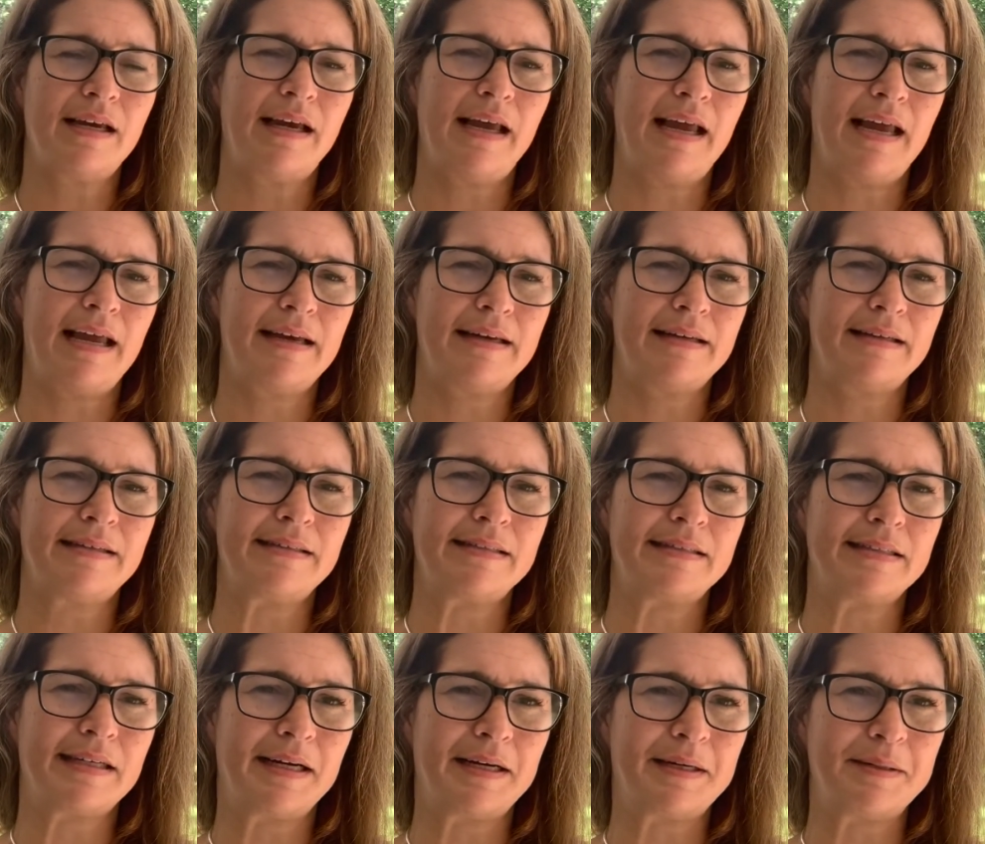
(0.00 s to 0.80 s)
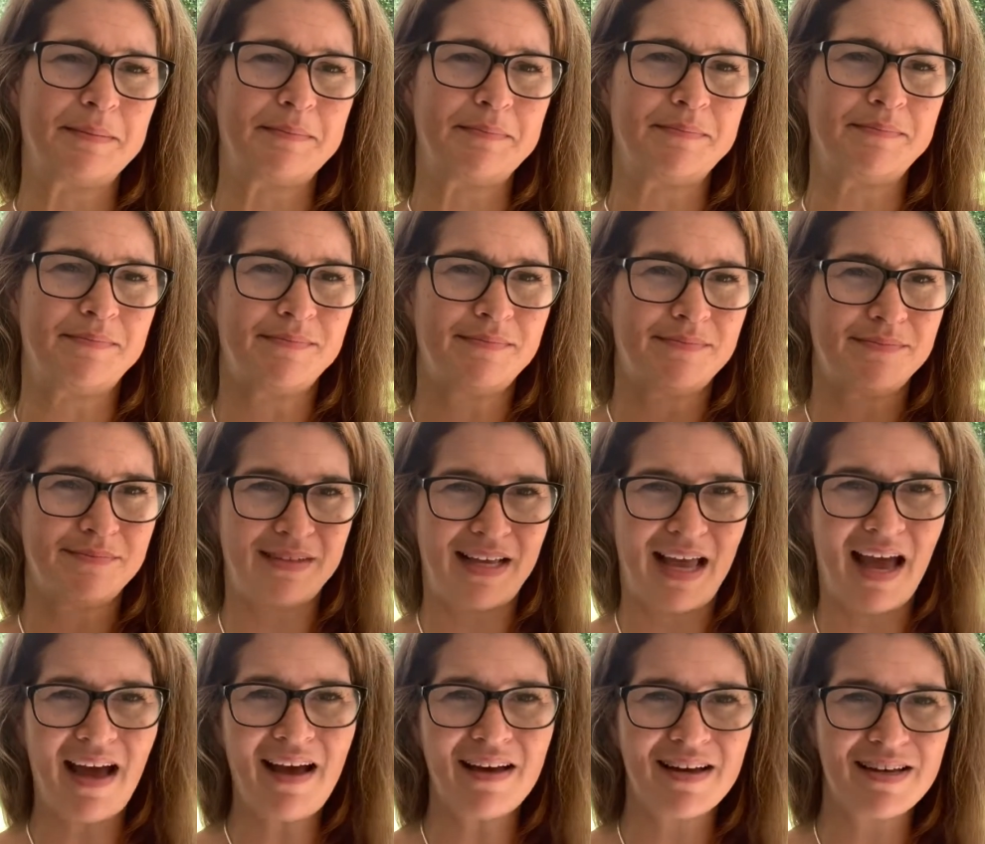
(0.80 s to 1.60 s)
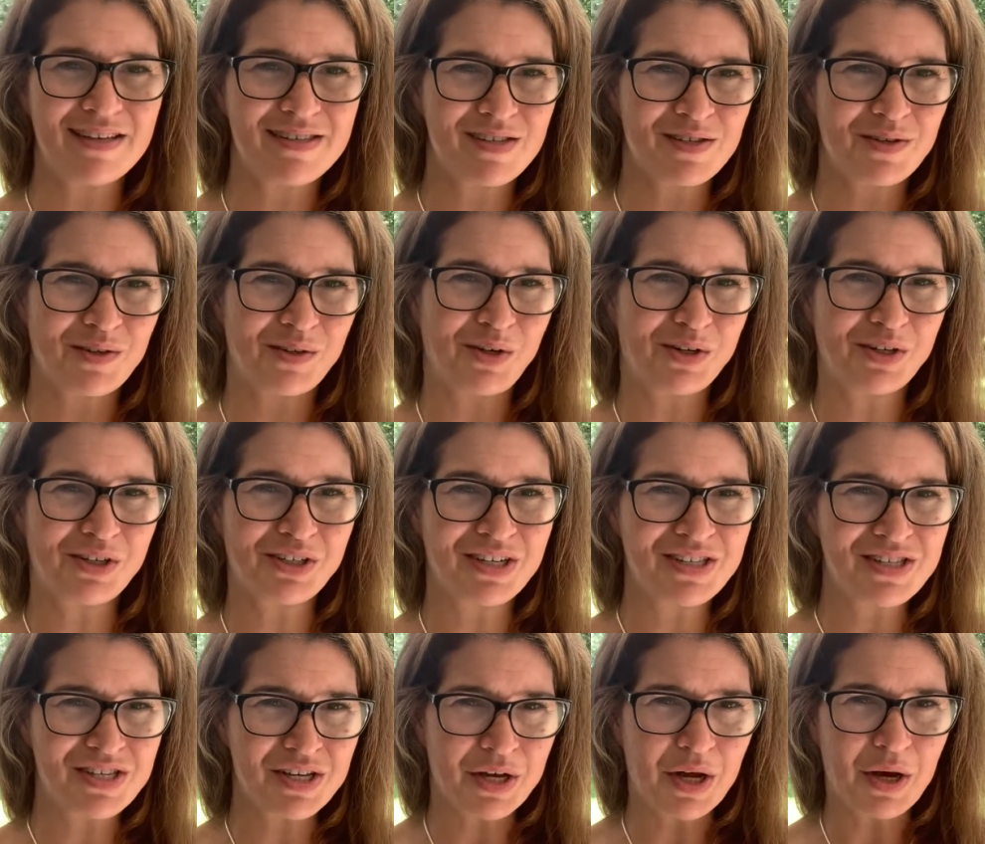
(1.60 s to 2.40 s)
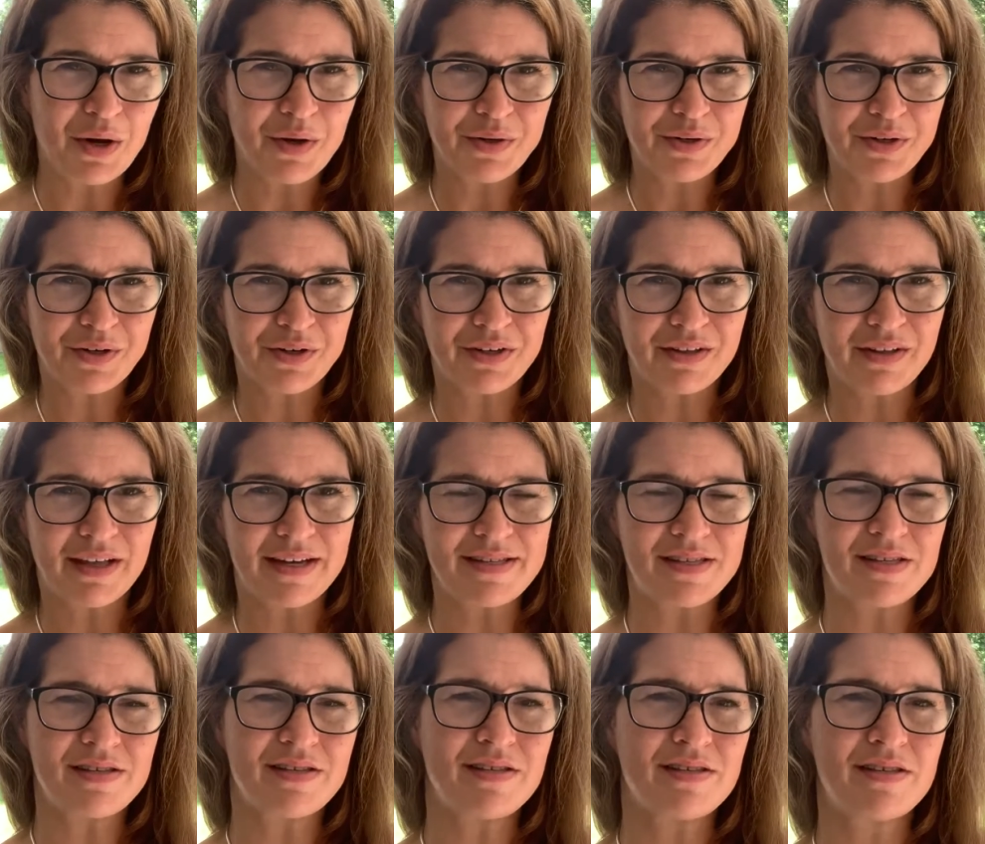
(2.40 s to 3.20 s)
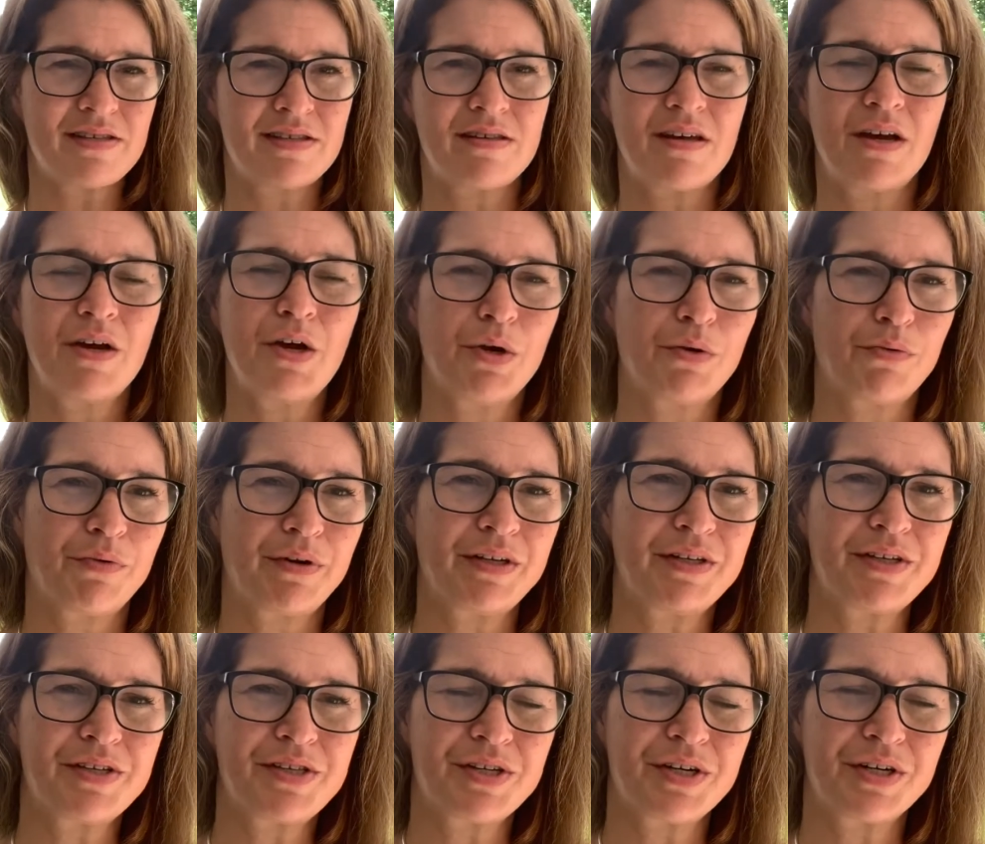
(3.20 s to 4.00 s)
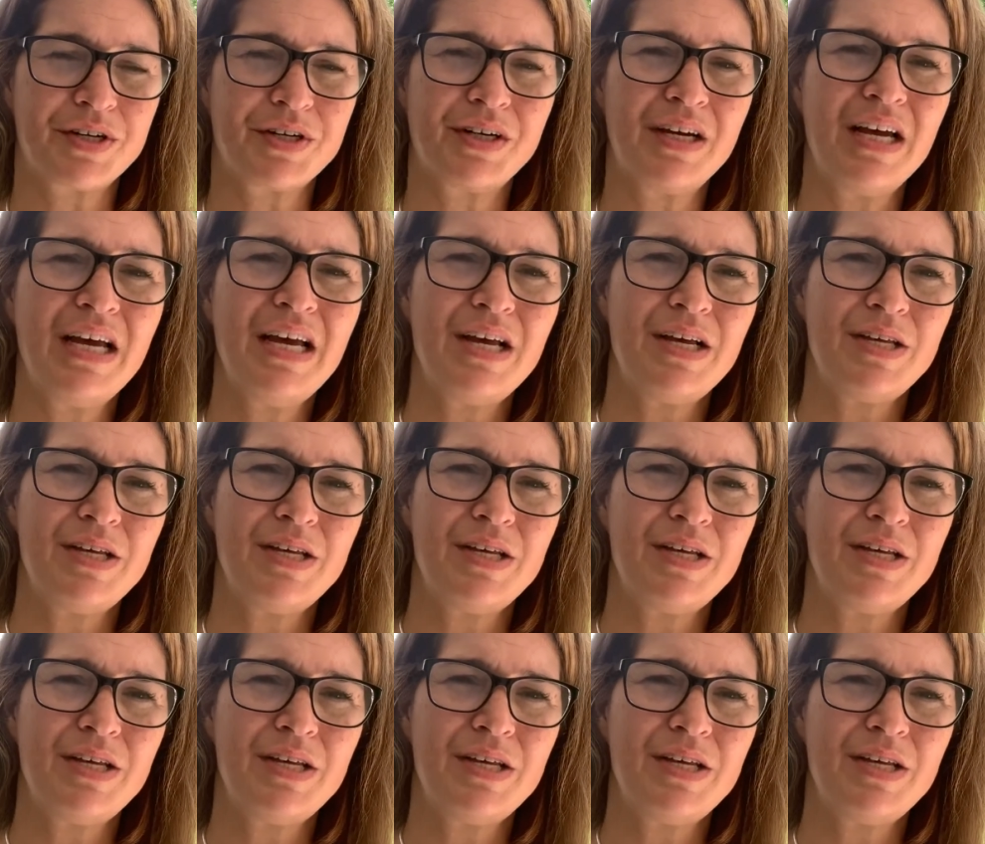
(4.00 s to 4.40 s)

And yeah, so you're good to go. You're a licensed realtor.